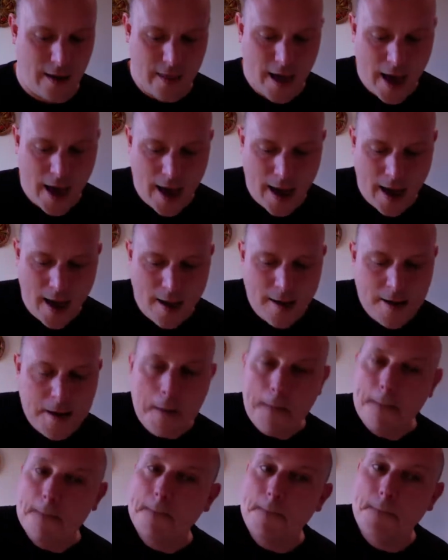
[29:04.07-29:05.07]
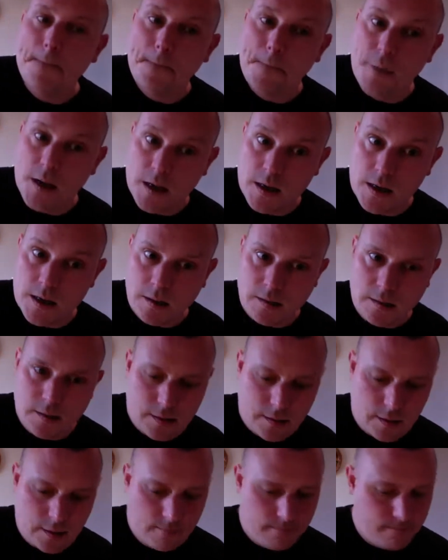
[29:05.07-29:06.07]
that.
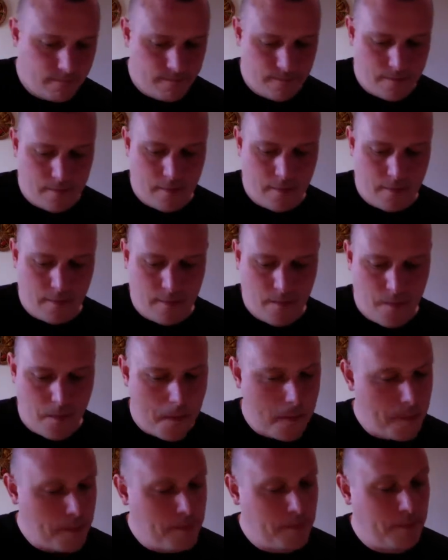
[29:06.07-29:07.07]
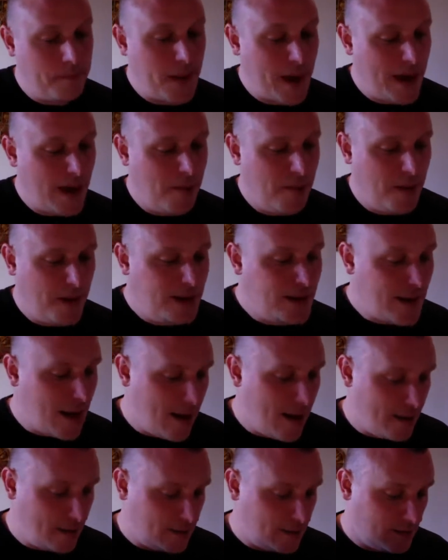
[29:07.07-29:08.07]
But maybe
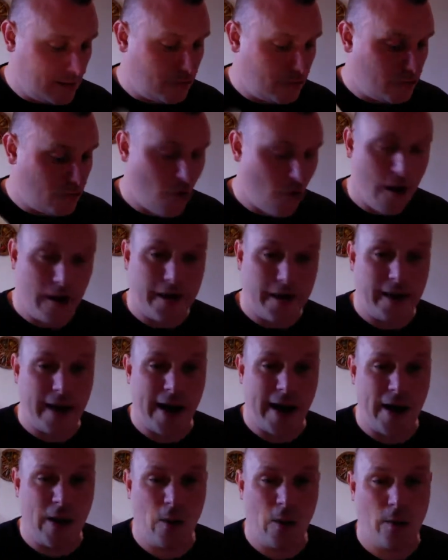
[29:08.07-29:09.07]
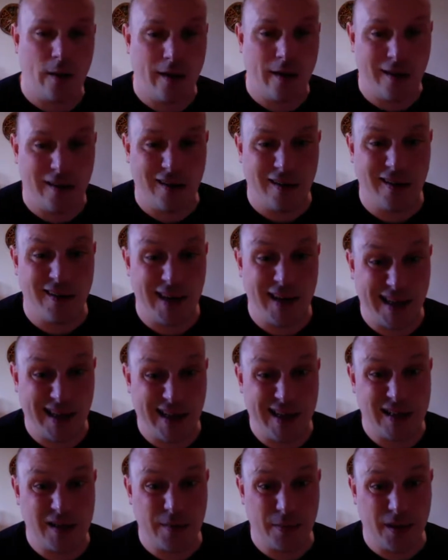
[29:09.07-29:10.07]
Dan right now
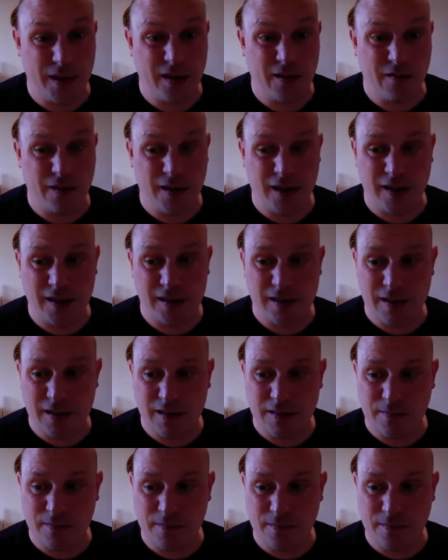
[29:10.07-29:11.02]
needs a bit of this.